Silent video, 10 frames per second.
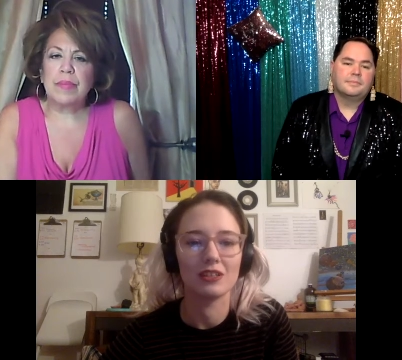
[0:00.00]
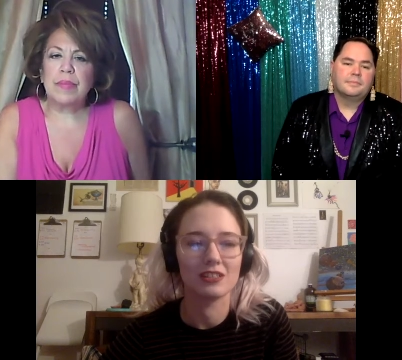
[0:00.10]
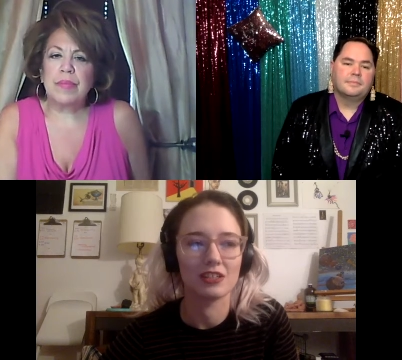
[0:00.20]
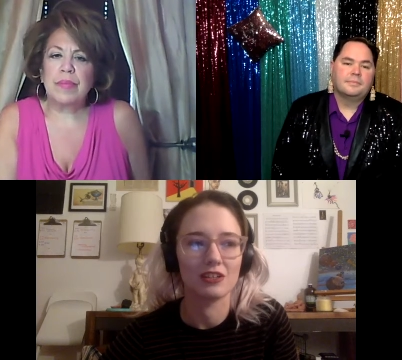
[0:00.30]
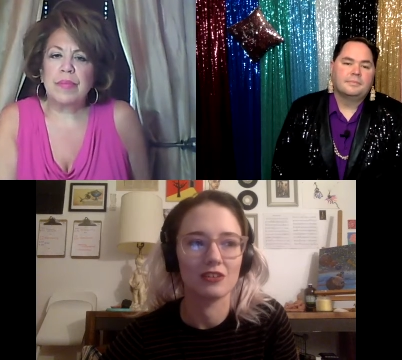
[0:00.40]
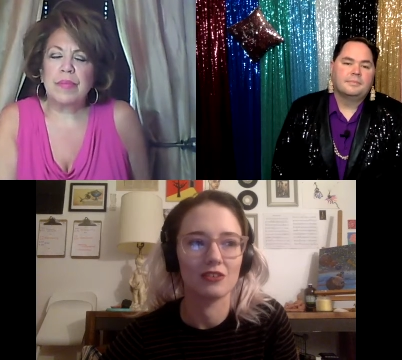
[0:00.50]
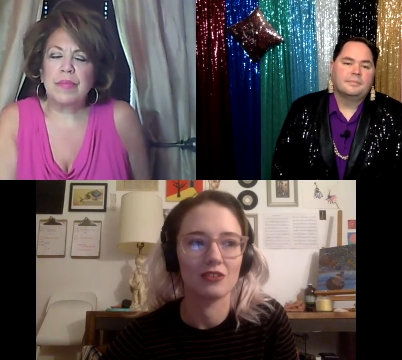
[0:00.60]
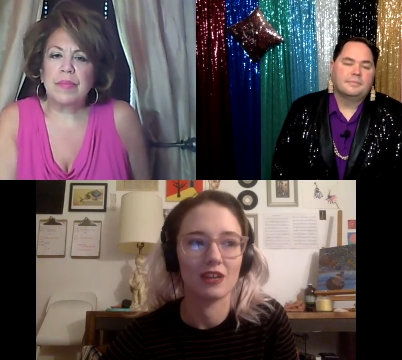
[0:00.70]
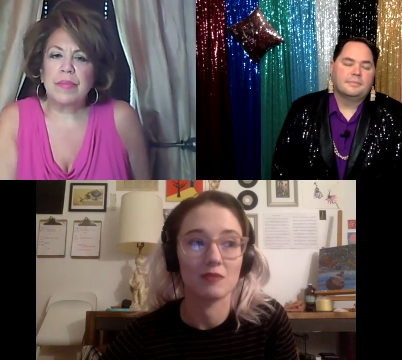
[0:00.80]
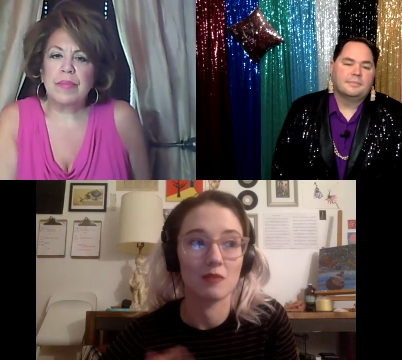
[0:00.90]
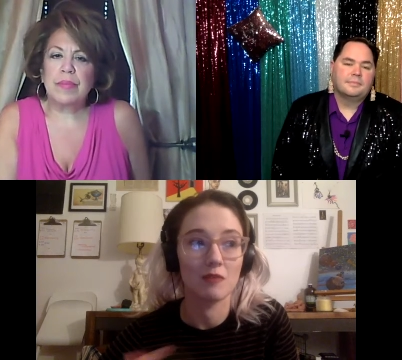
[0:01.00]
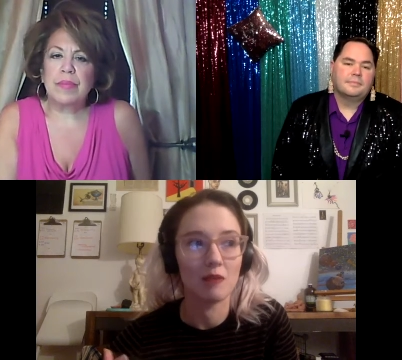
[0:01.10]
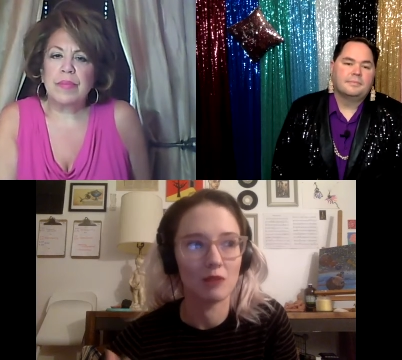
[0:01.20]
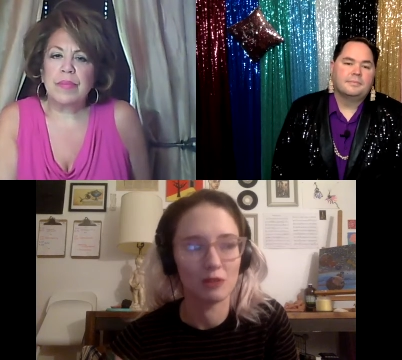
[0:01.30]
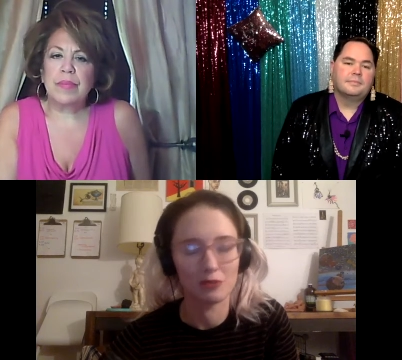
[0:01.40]
Speaker 1: So I asked my mom
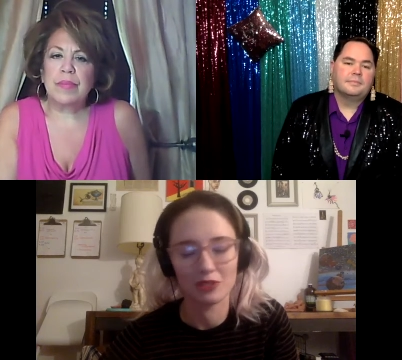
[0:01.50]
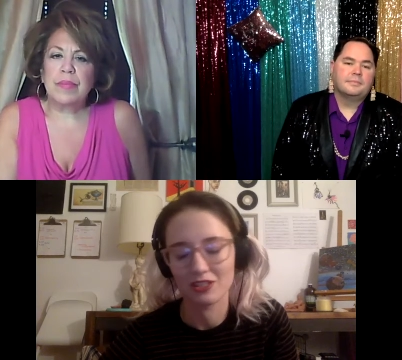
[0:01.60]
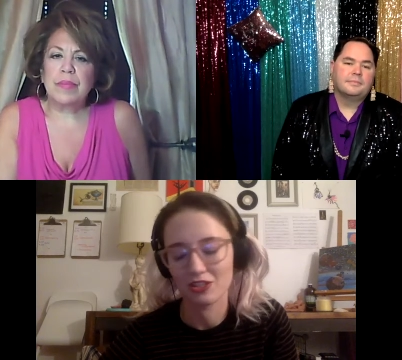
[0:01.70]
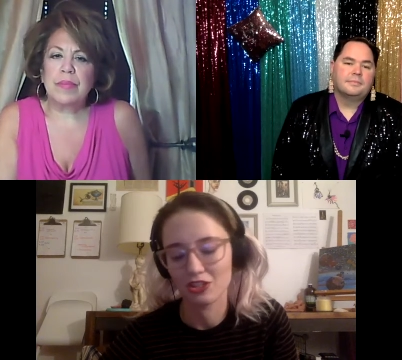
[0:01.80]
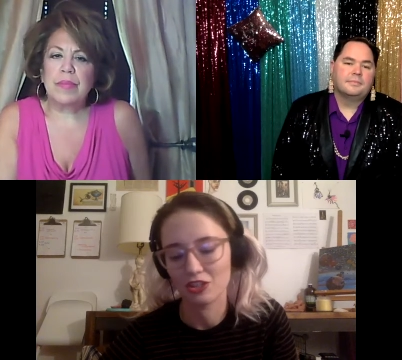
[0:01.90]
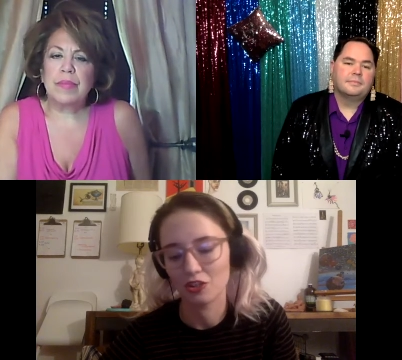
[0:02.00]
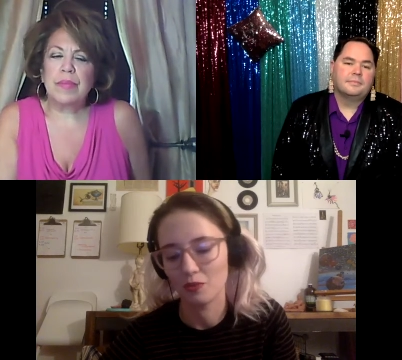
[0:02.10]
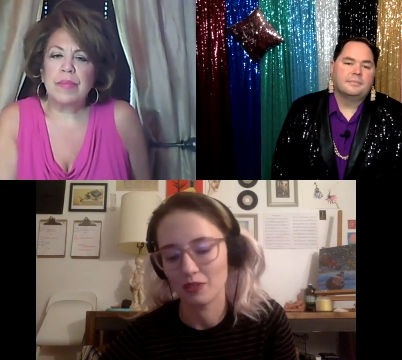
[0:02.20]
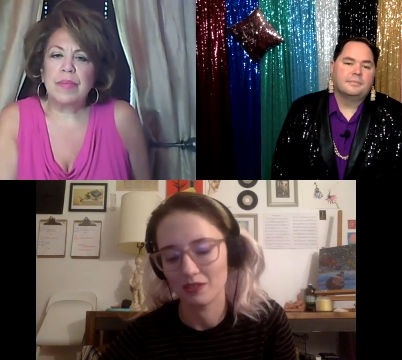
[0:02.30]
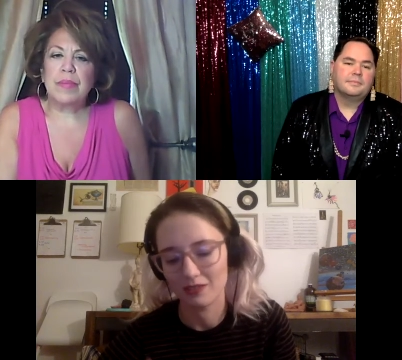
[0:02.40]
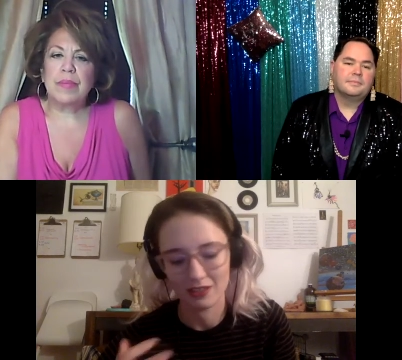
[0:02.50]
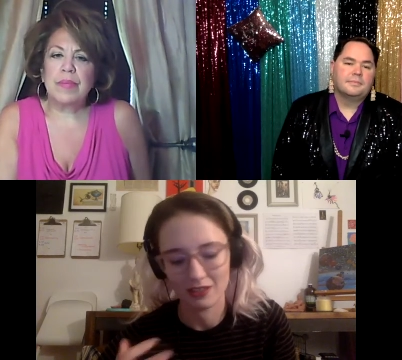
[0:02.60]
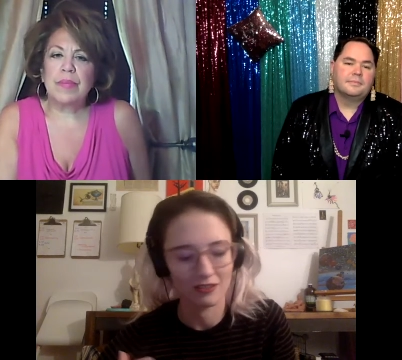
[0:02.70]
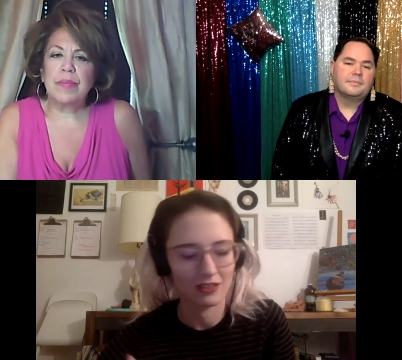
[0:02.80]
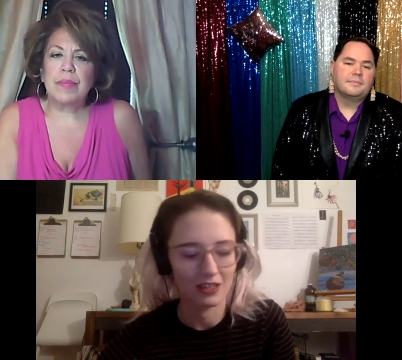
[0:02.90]
what it was and she told me and I was like,
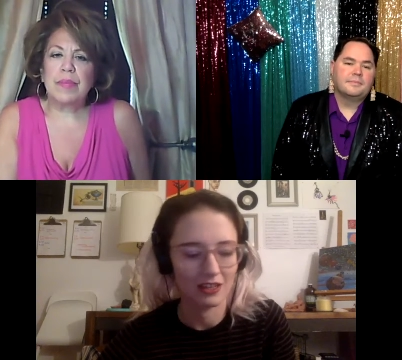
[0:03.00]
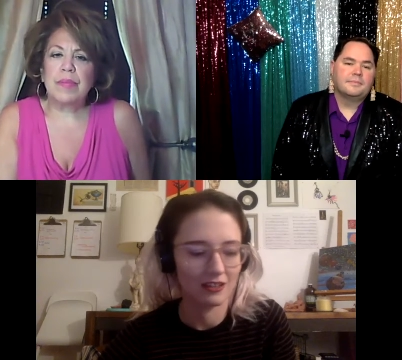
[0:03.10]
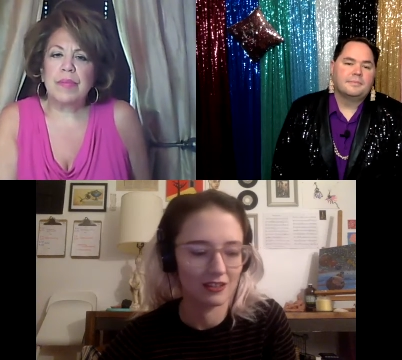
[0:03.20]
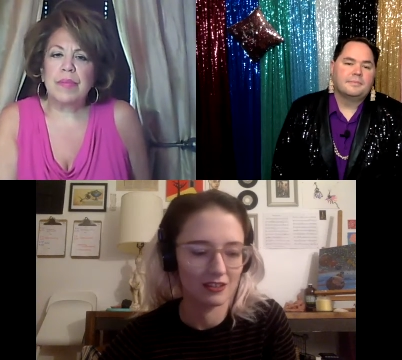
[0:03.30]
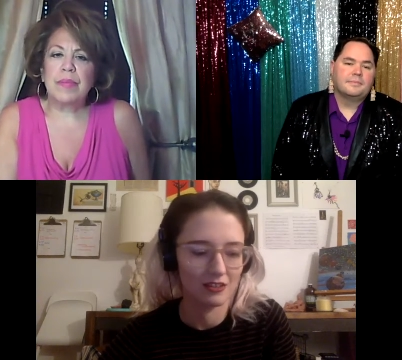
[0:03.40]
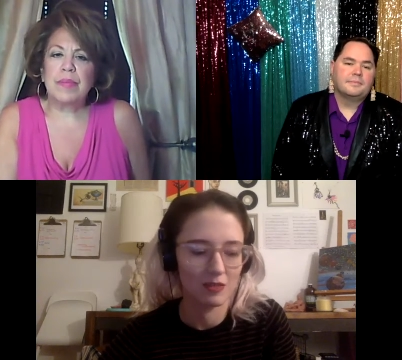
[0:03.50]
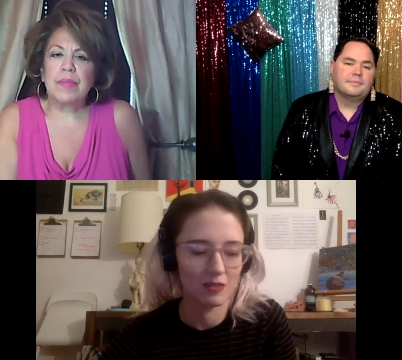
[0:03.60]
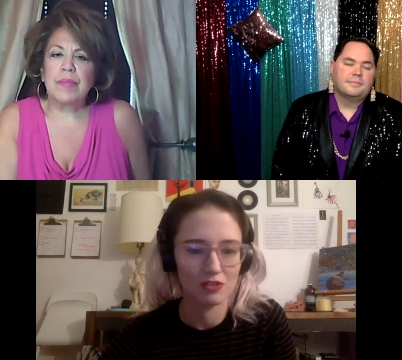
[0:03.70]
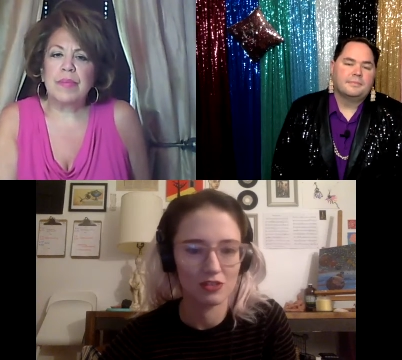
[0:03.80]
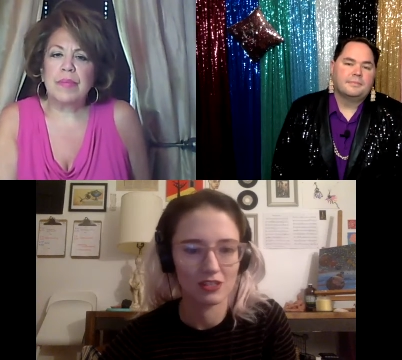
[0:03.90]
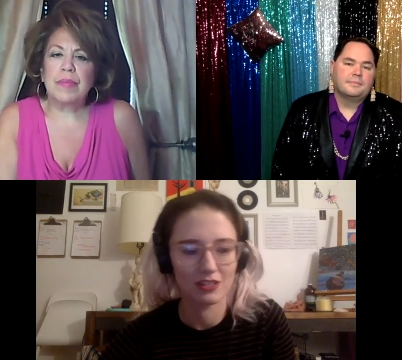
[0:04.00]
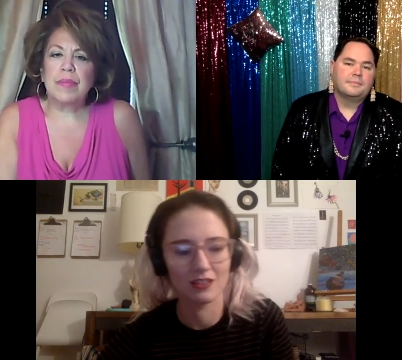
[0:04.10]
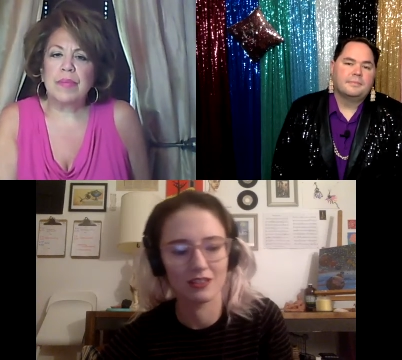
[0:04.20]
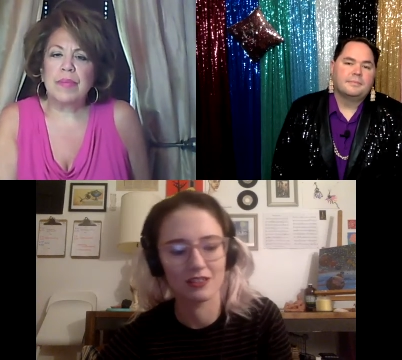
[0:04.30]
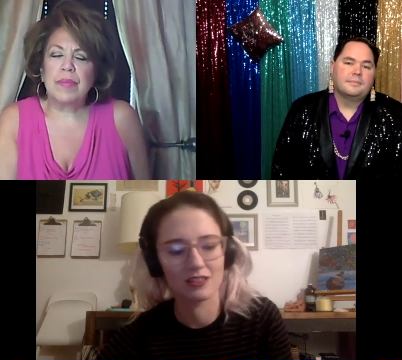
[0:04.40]
okay, you know, I'm interested in
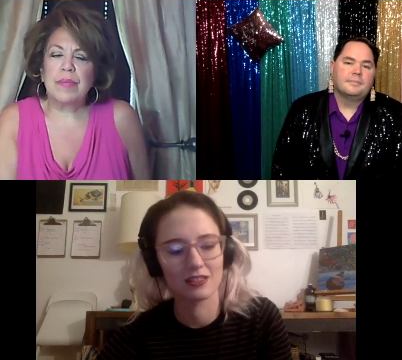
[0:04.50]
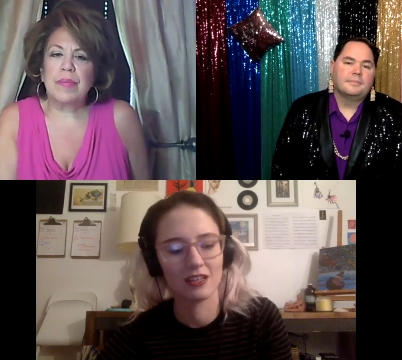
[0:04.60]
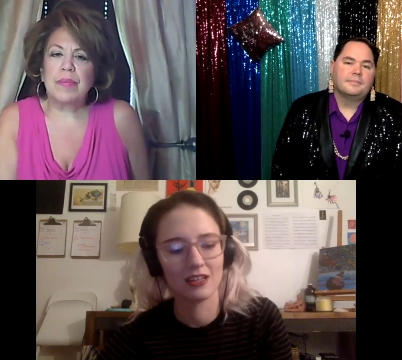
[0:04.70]
this